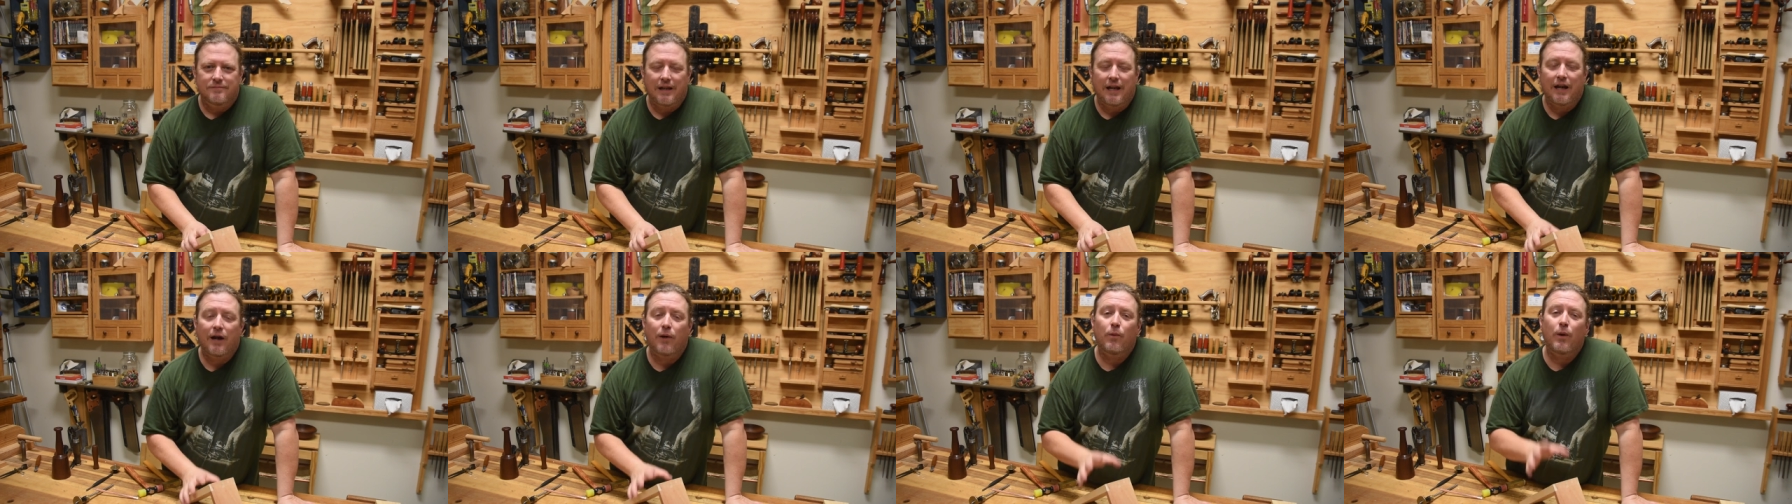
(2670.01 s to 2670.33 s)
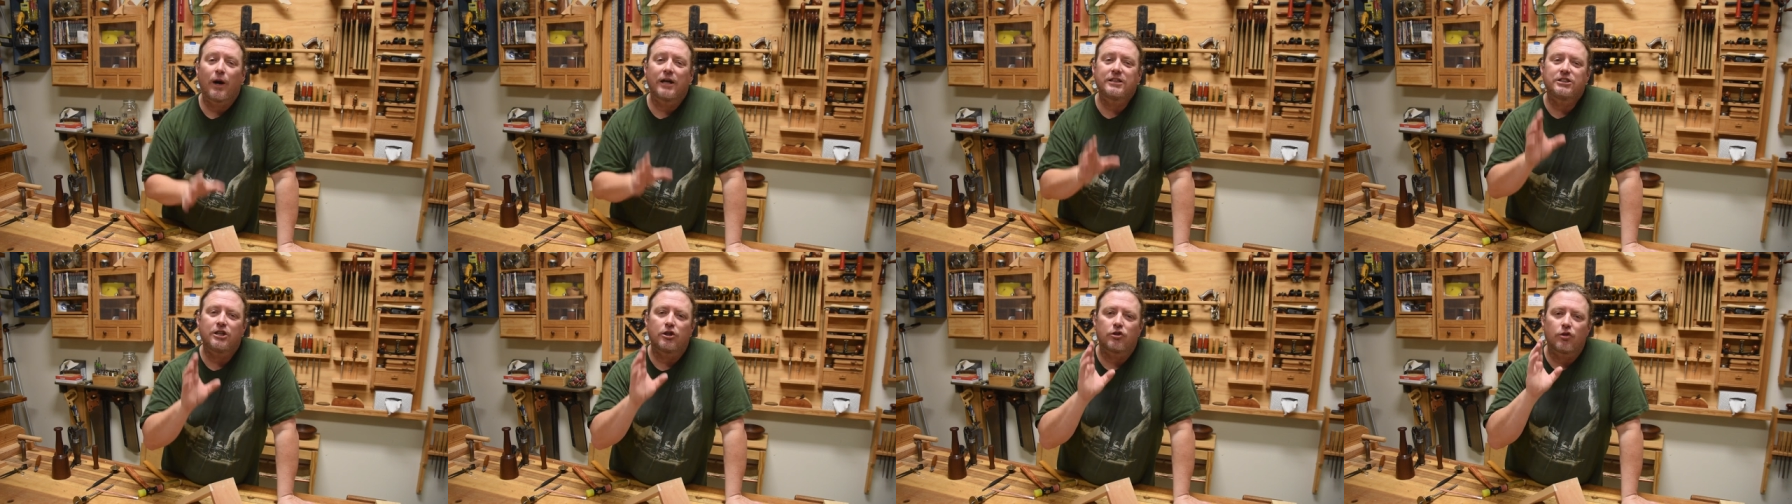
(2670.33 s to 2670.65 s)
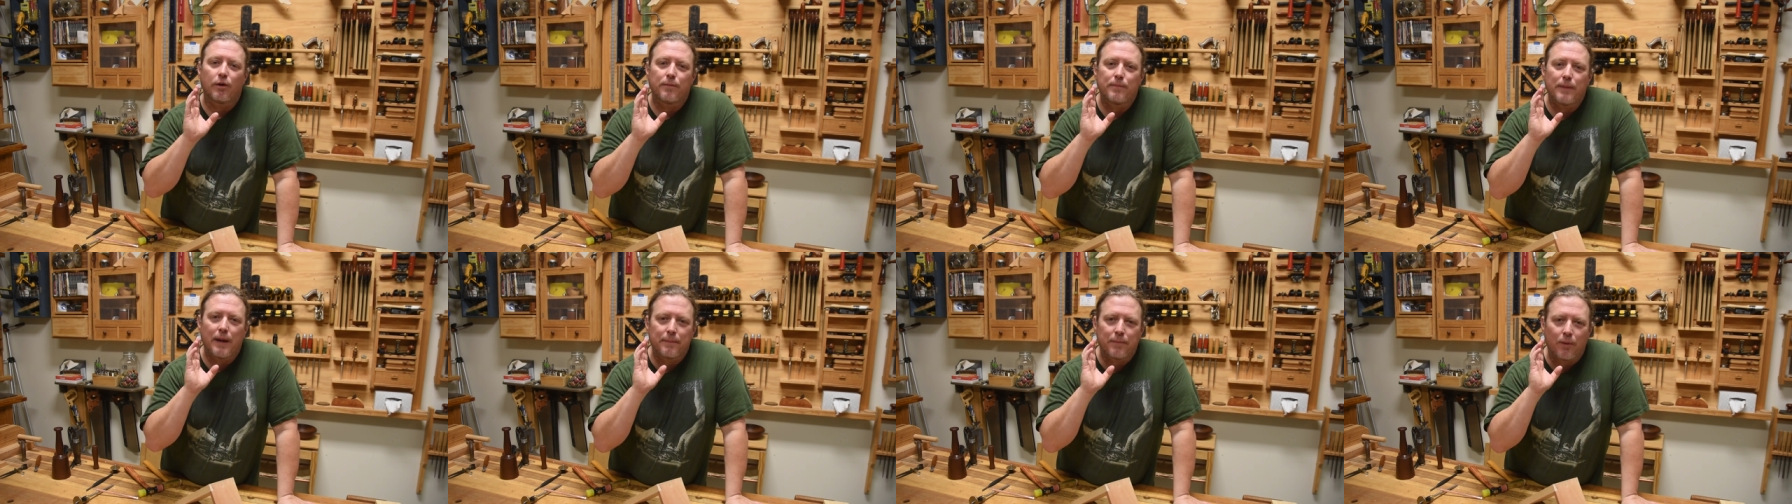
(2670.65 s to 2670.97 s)
And I want you to
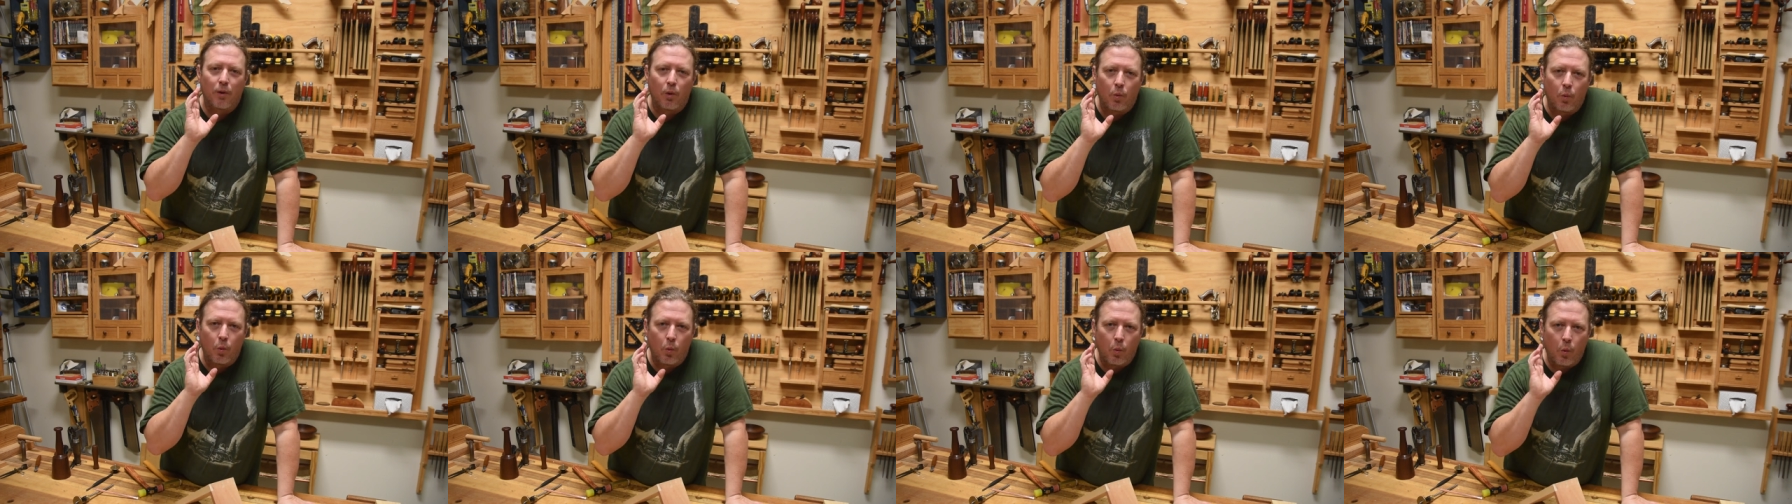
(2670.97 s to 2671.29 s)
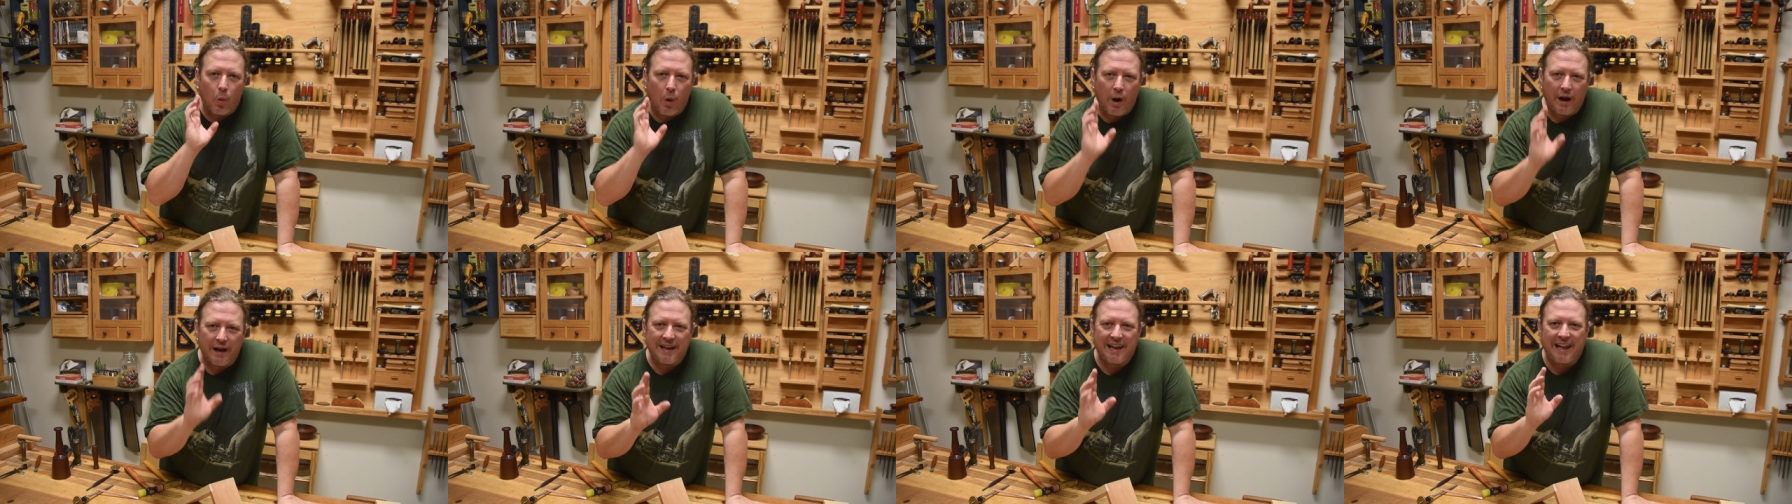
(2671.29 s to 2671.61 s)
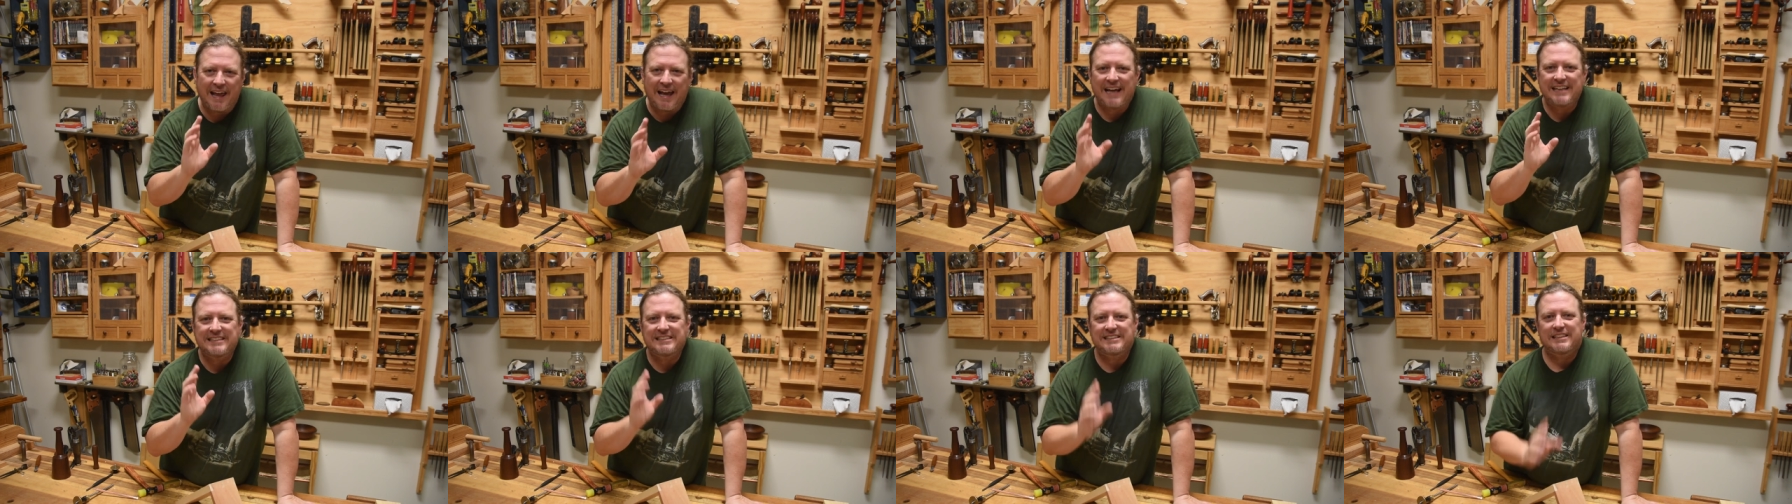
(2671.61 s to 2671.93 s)
remember one
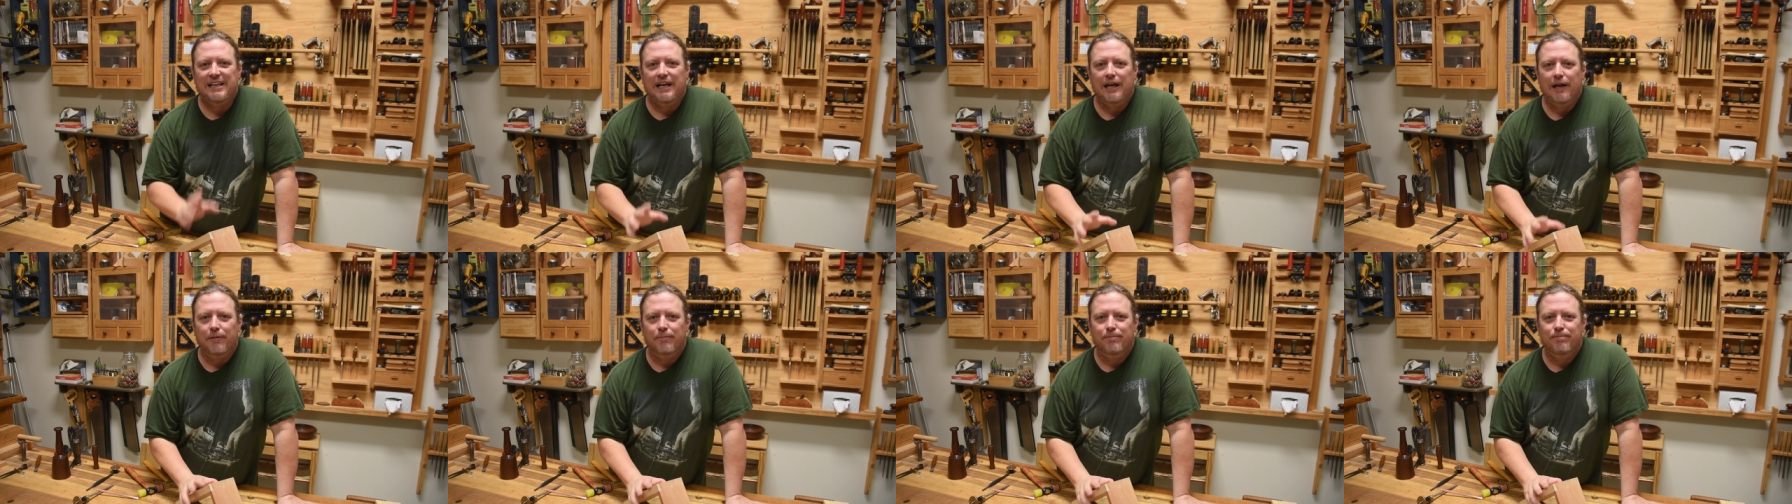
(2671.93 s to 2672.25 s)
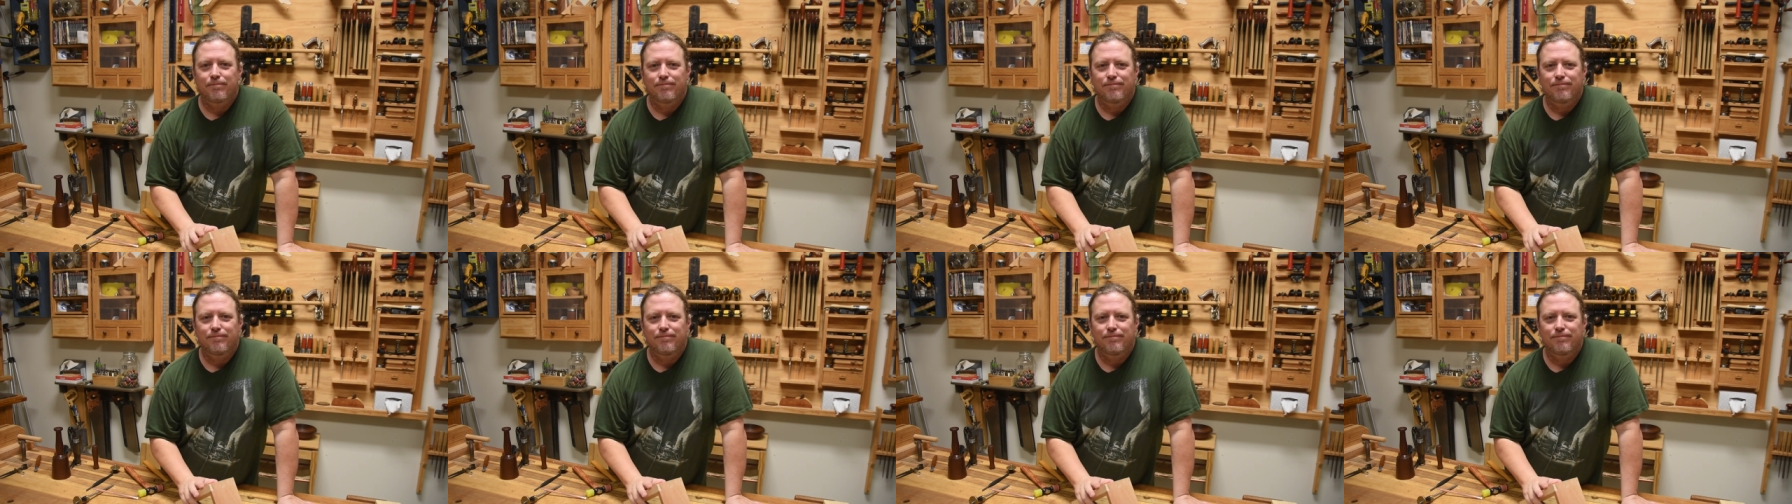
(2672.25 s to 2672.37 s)
last thing,